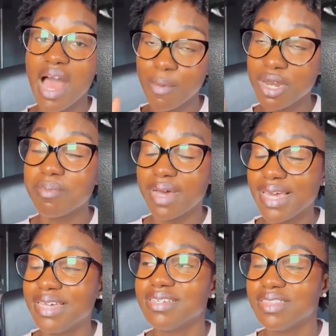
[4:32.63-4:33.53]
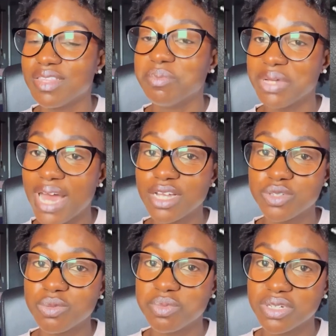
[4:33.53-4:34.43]
I'm going to buy it, the
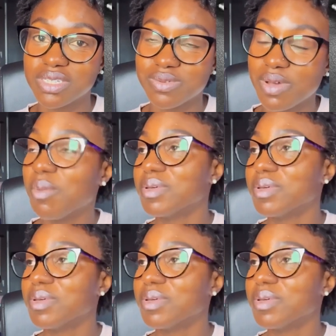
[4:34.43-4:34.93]
actual book as well,